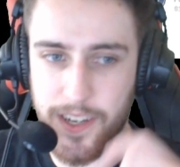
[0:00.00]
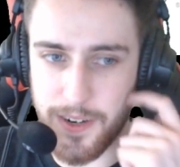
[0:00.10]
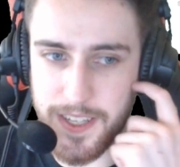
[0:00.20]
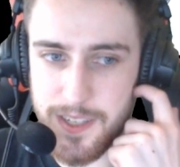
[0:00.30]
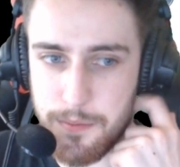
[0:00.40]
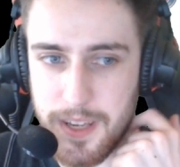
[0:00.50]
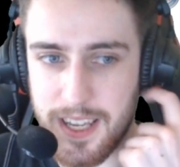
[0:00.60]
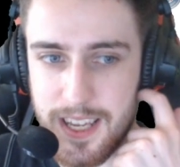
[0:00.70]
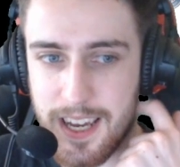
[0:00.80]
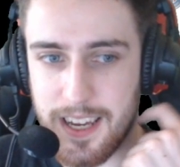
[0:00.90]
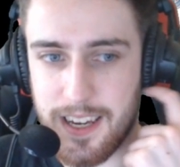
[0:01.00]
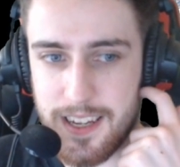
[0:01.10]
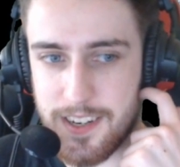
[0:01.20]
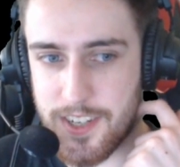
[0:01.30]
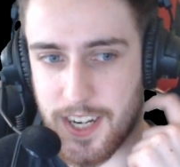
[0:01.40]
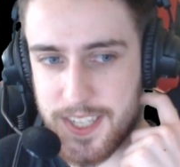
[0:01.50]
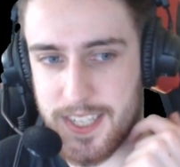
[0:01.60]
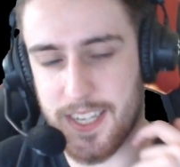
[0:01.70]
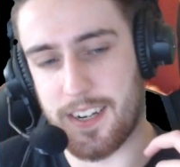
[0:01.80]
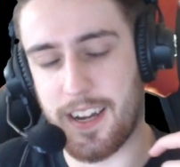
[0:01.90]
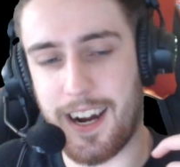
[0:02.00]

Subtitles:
going to be Justin.